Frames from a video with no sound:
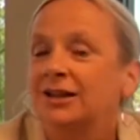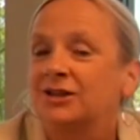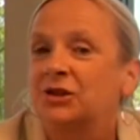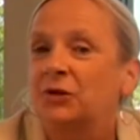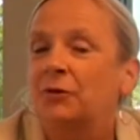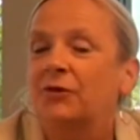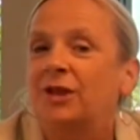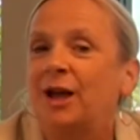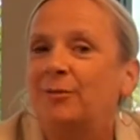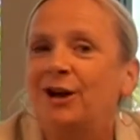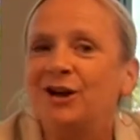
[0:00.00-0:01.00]
So for
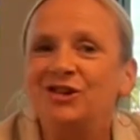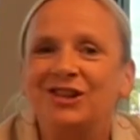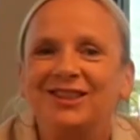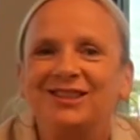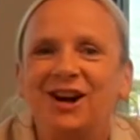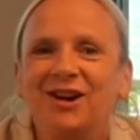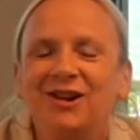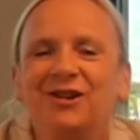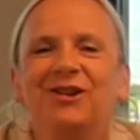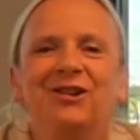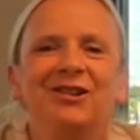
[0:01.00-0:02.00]
that project, the
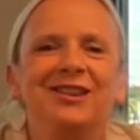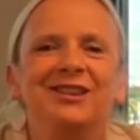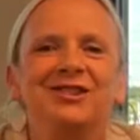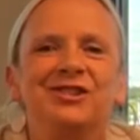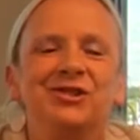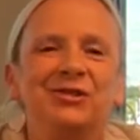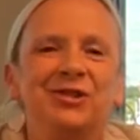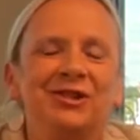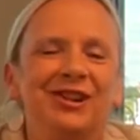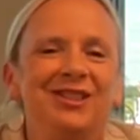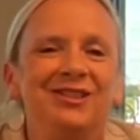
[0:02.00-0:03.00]
target goal is June
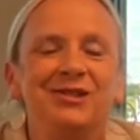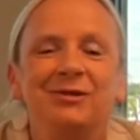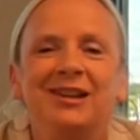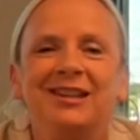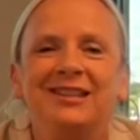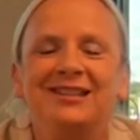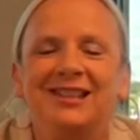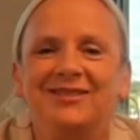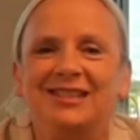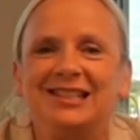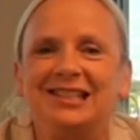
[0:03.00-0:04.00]
30th,
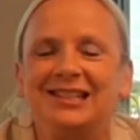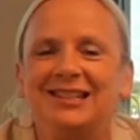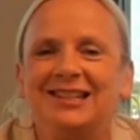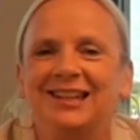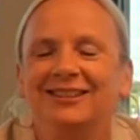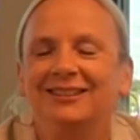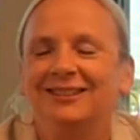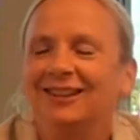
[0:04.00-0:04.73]
2017.